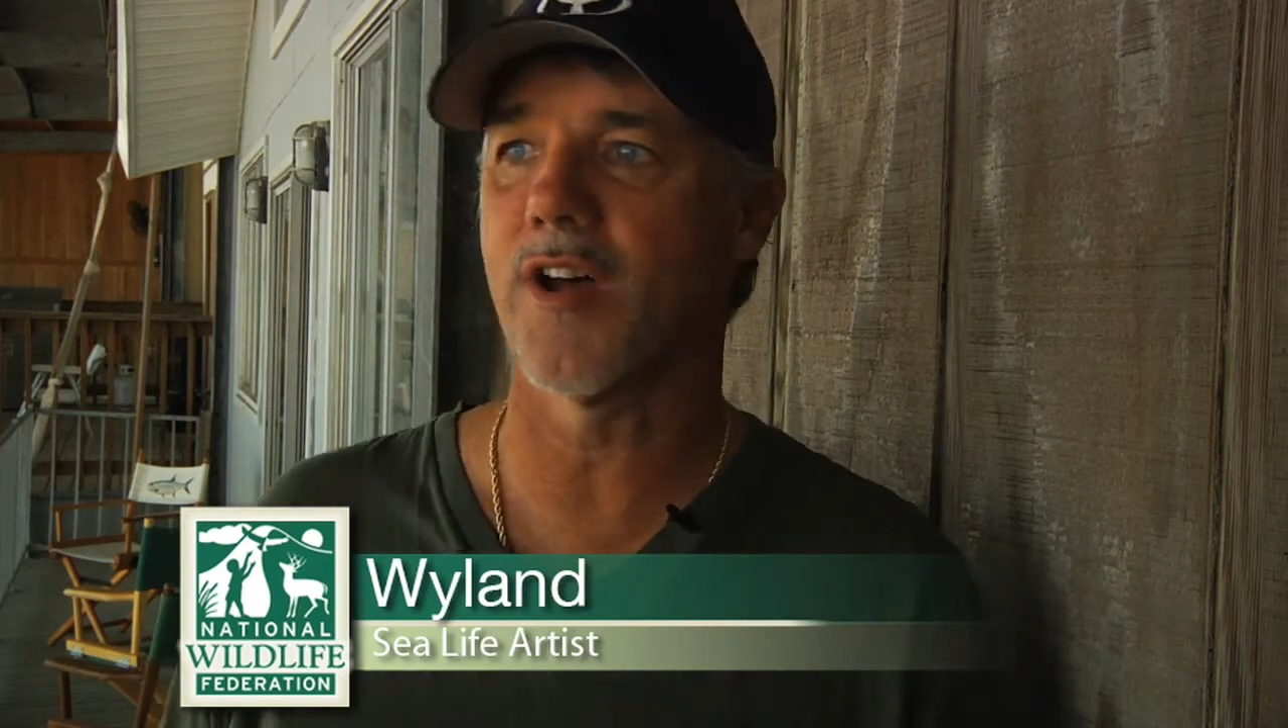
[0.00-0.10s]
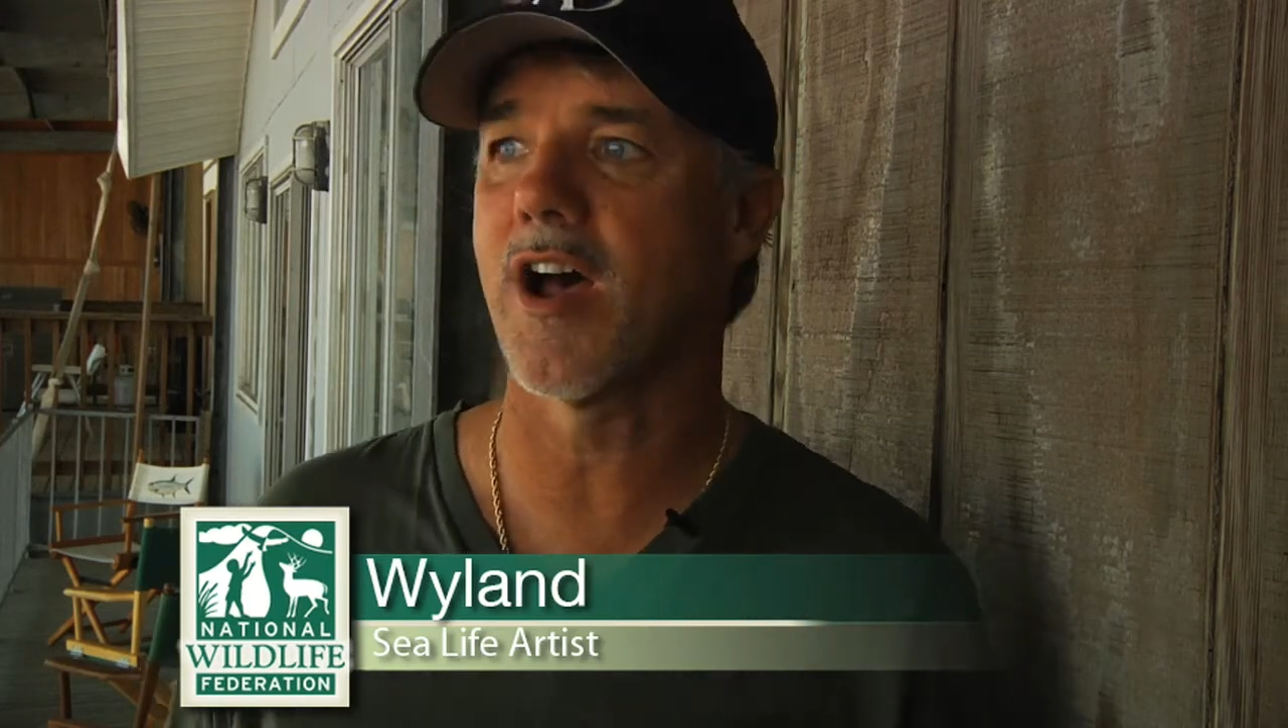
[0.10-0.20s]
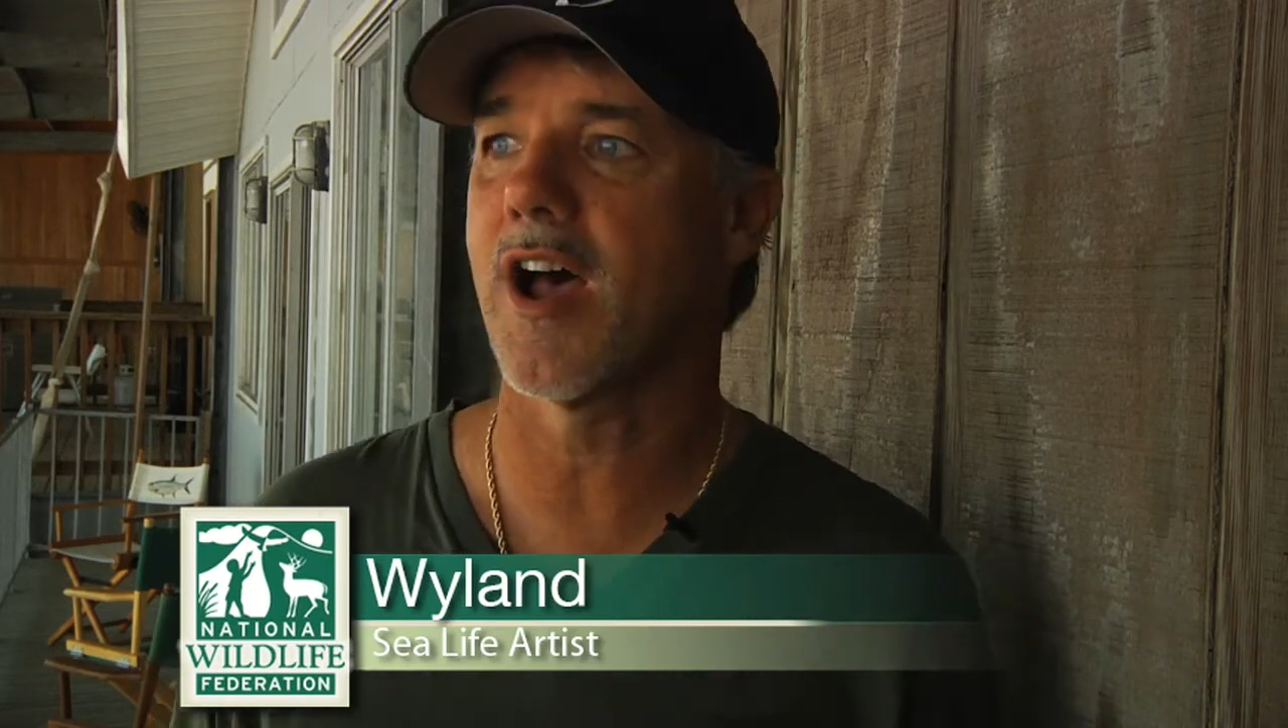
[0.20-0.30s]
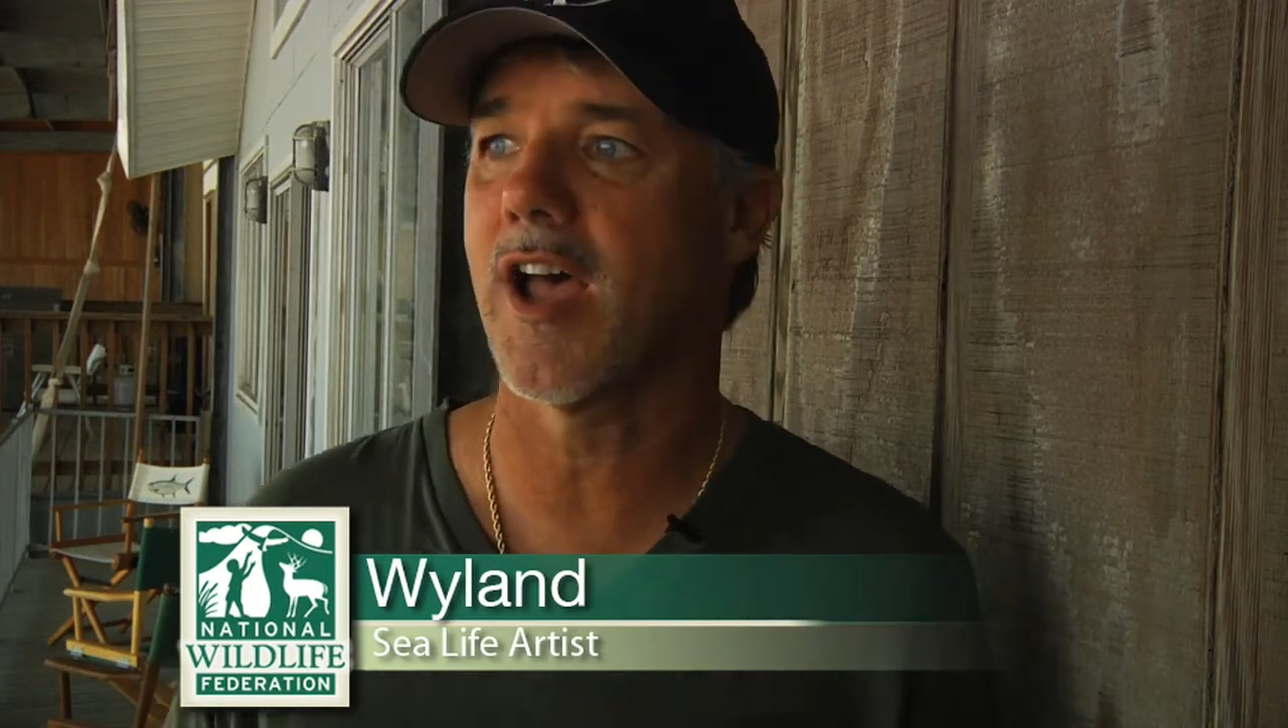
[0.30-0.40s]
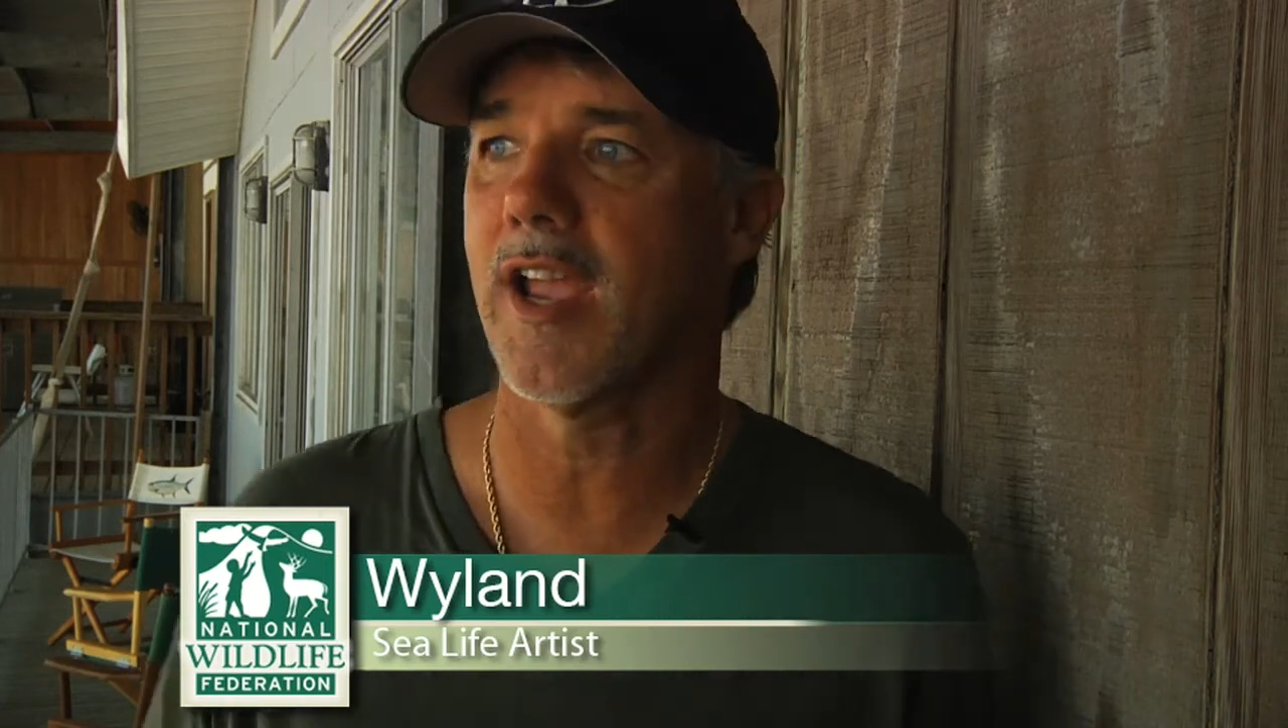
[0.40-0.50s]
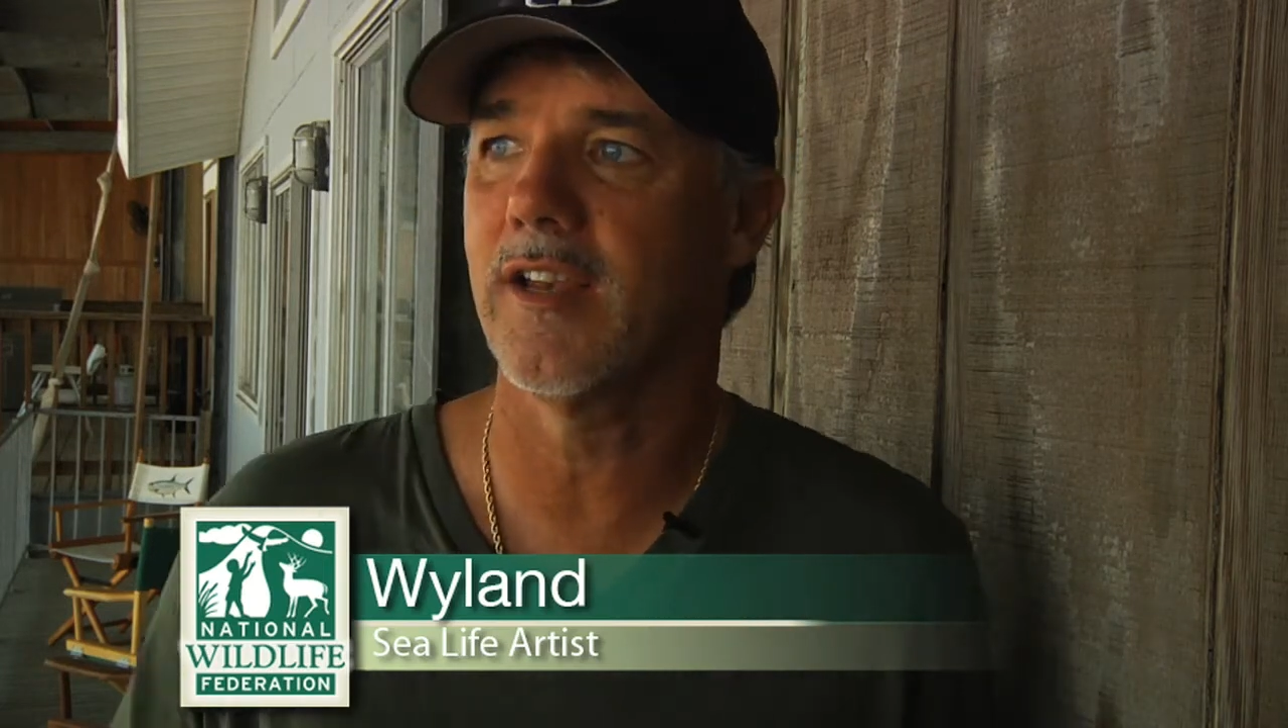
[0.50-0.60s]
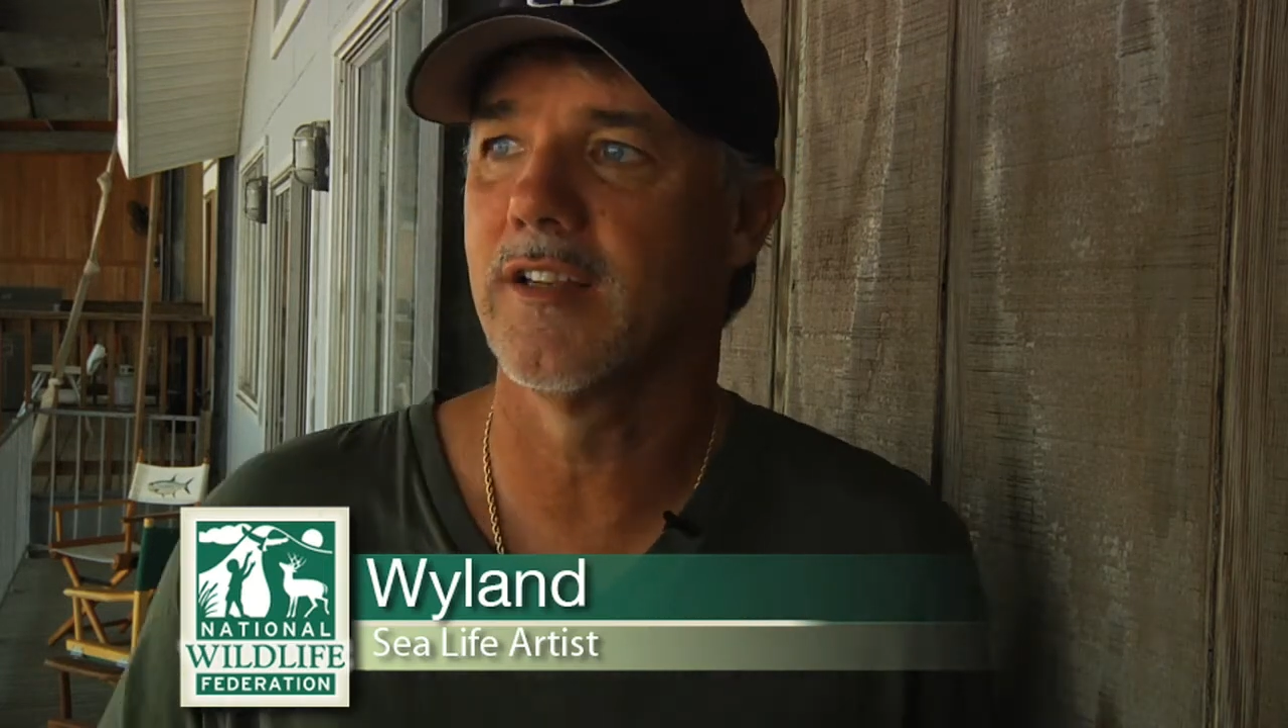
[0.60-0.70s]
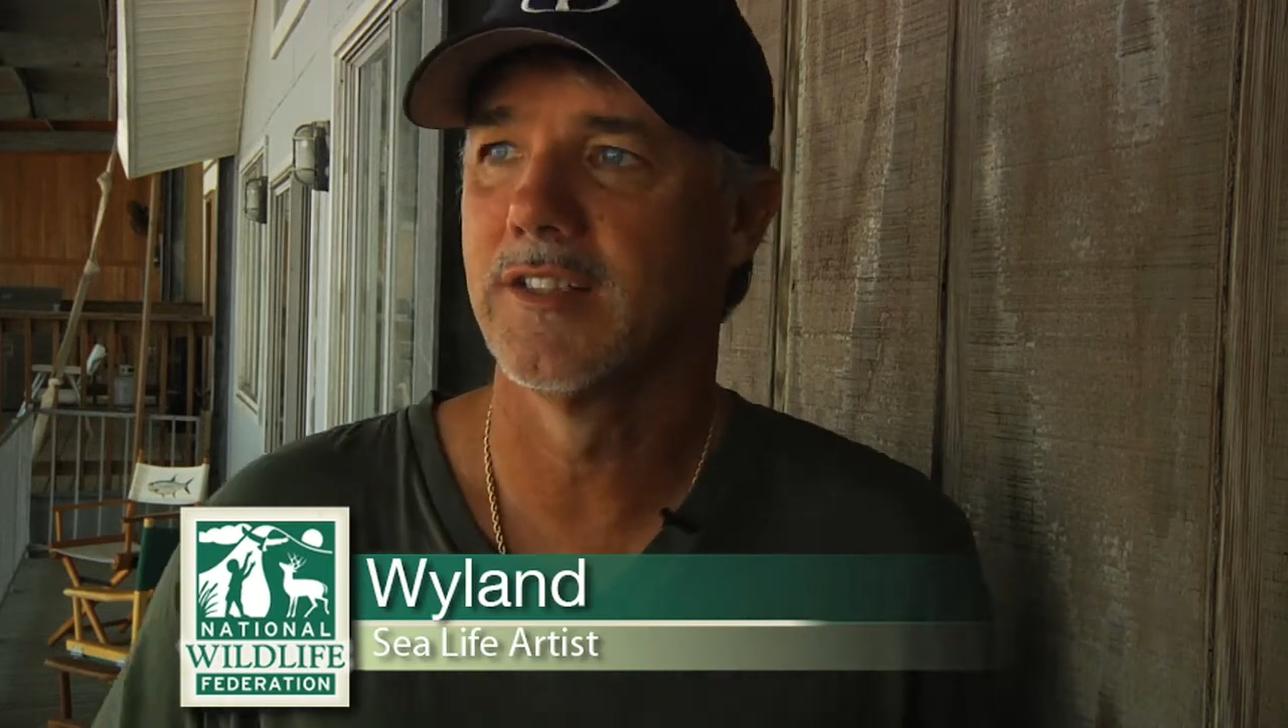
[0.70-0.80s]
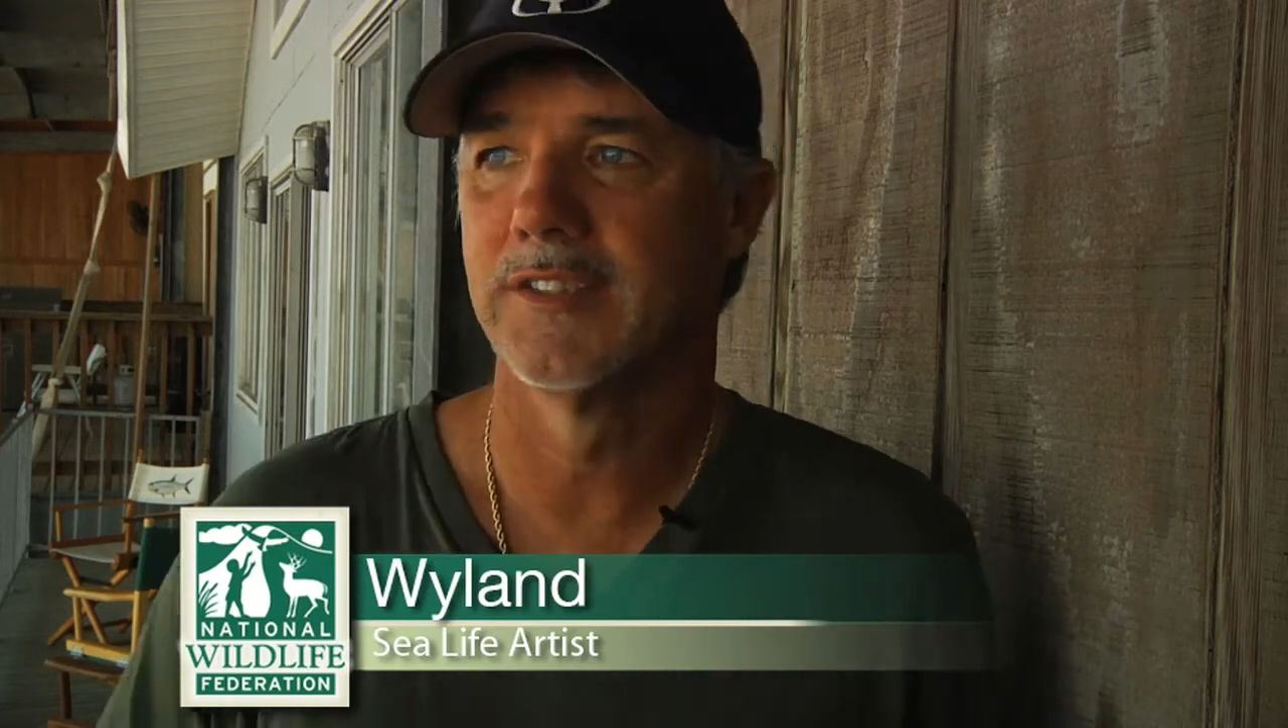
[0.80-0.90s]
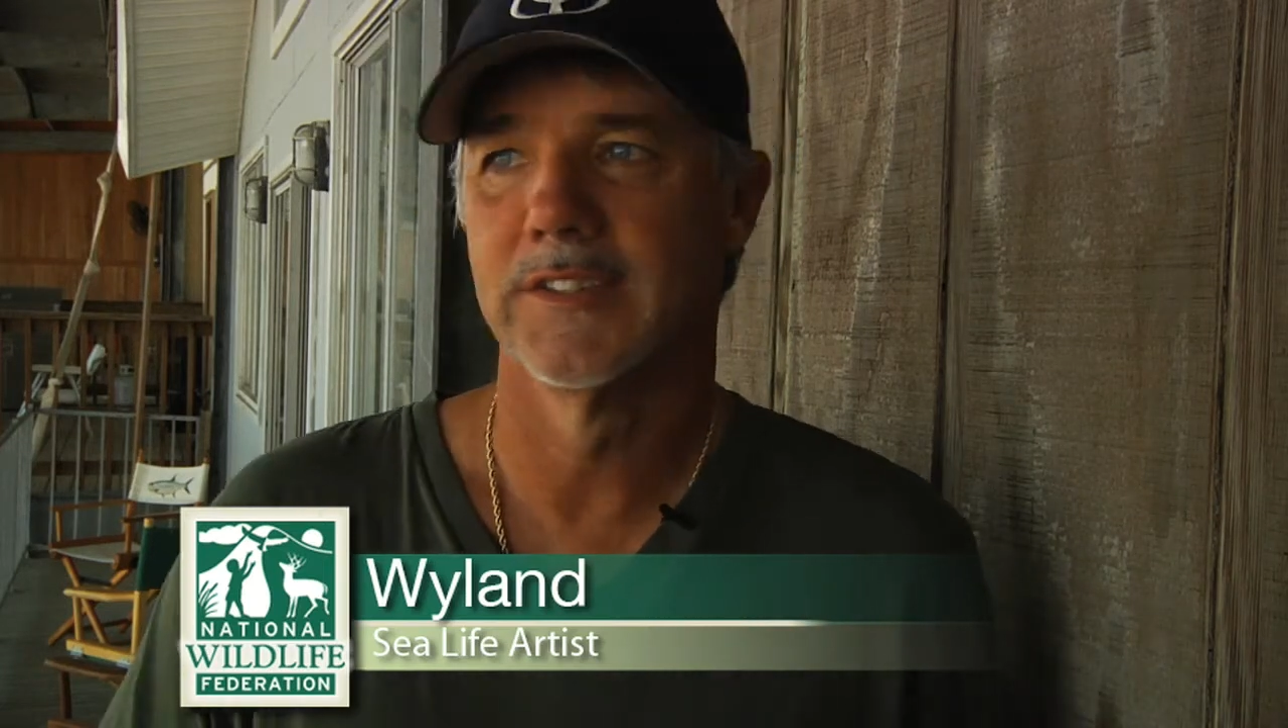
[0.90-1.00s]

fine